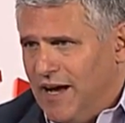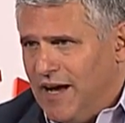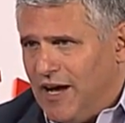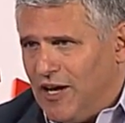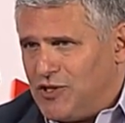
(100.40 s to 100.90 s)

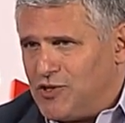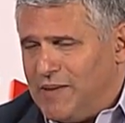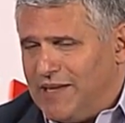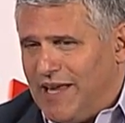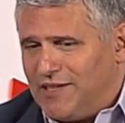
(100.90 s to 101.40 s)
So
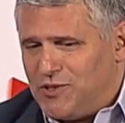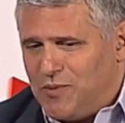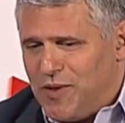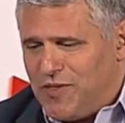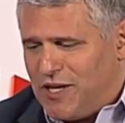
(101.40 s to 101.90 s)
we like
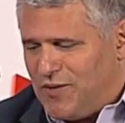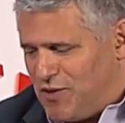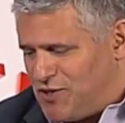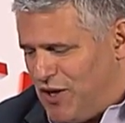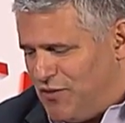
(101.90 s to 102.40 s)
to think of
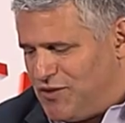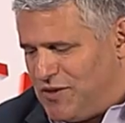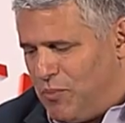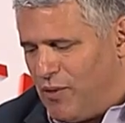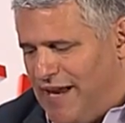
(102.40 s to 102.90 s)
ourselves in
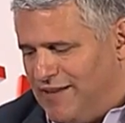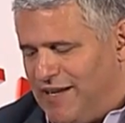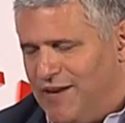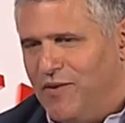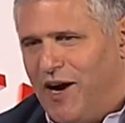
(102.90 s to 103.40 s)
the
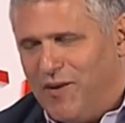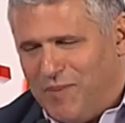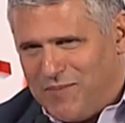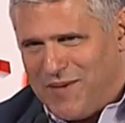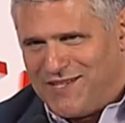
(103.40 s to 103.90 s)
branded
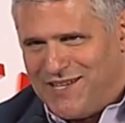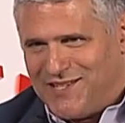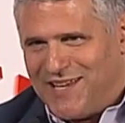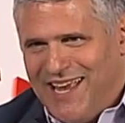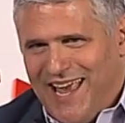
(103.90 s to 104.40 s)
environment
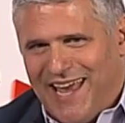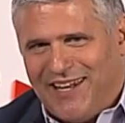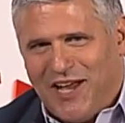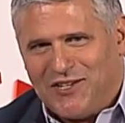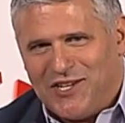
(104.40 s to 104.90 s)
business and
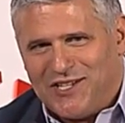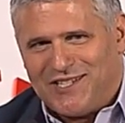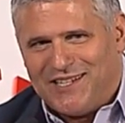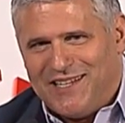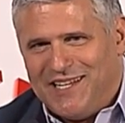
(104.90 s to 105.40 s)
not
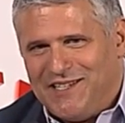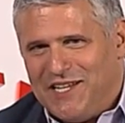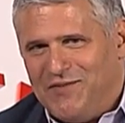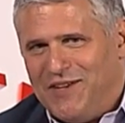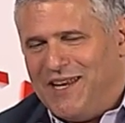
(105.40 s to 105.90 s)
just in the
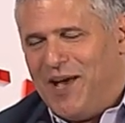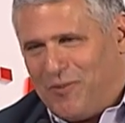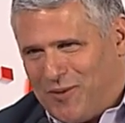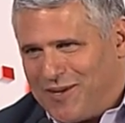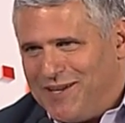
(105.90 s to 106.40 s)
TV
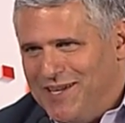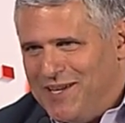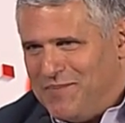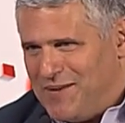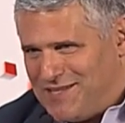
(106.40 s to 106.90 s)
network
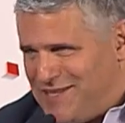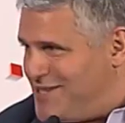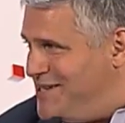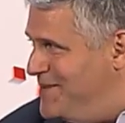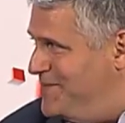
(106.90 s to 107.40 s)
business.